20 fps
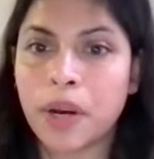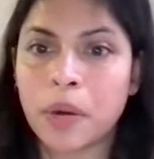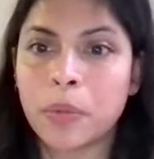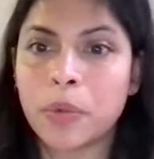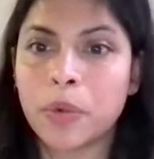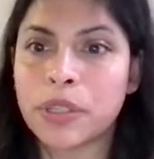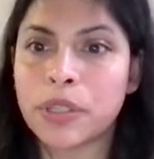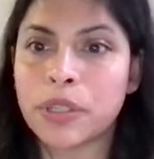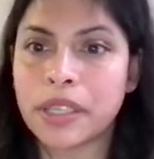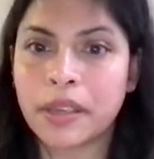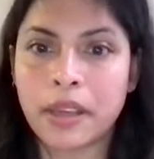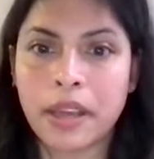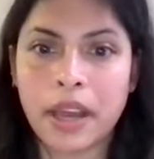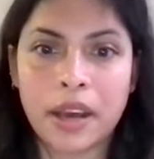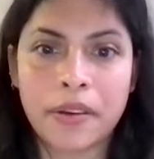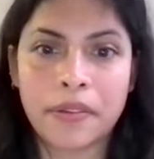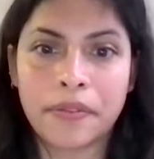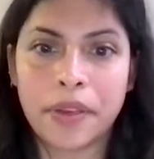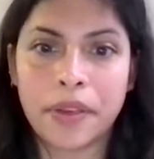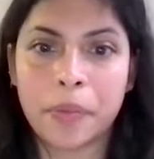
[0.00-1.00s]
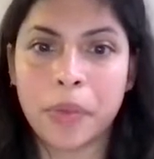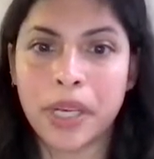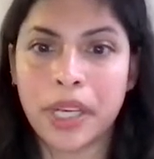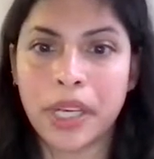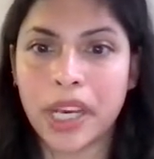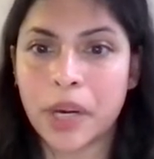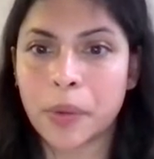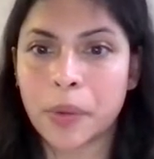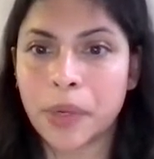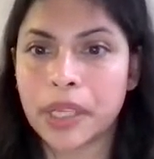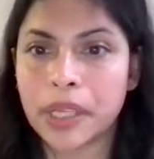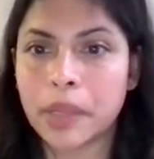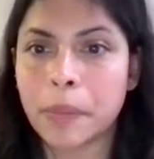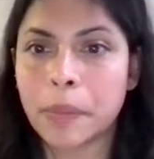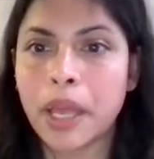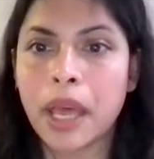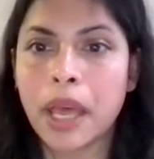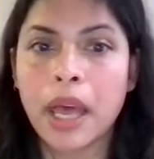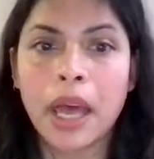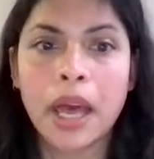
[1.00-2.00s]
are mostly familiar with.
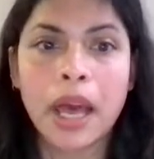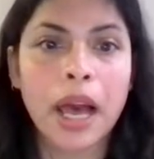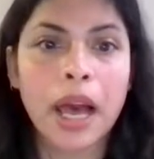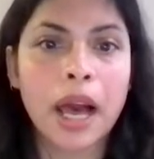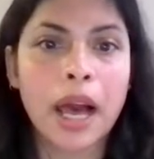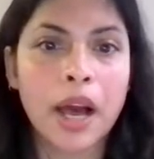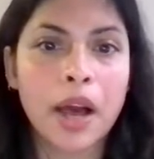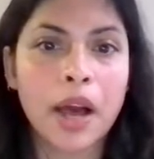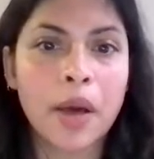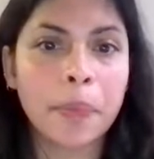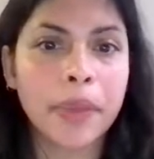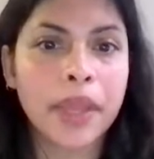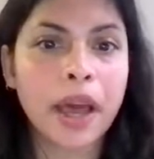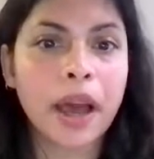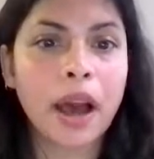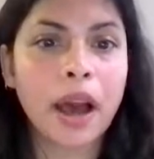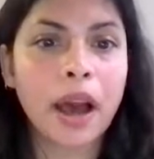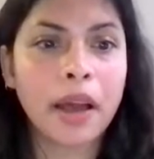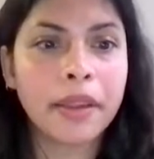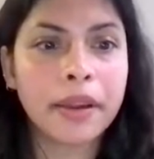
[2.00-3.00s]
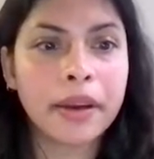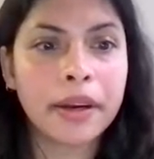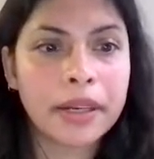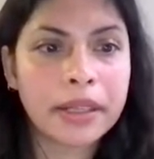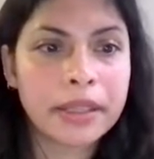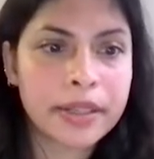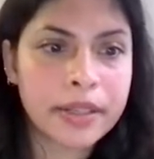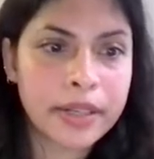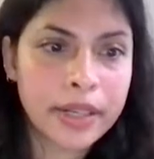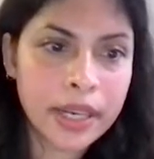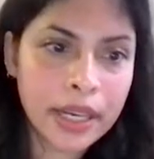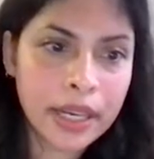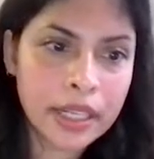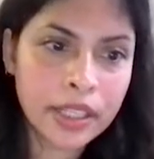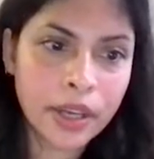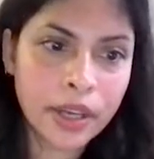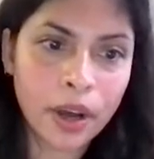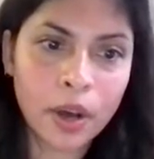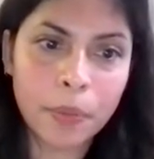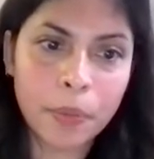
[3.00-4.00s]
The other three
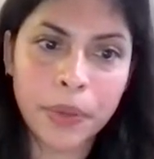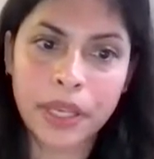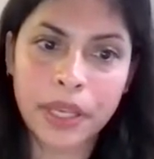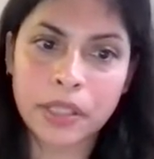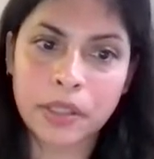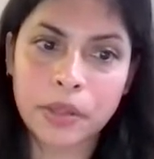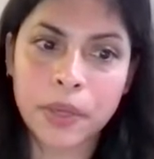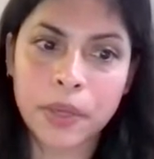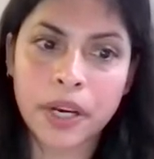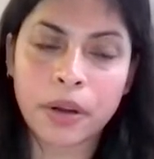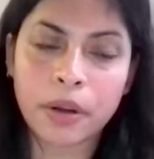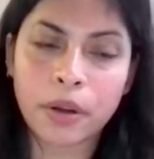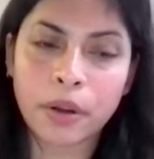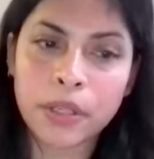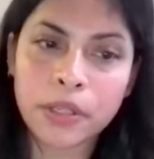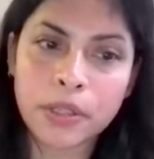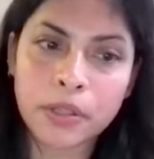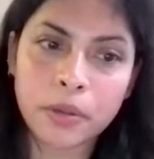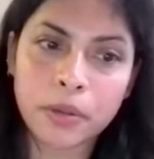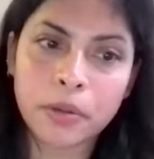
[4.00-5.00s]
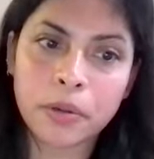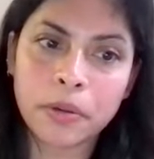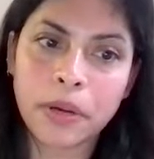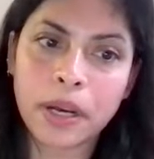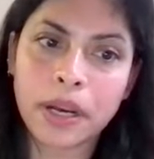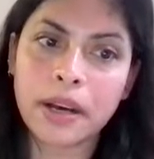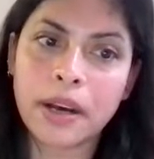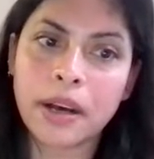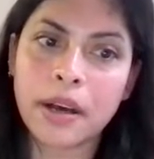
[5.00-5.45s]
topics we are also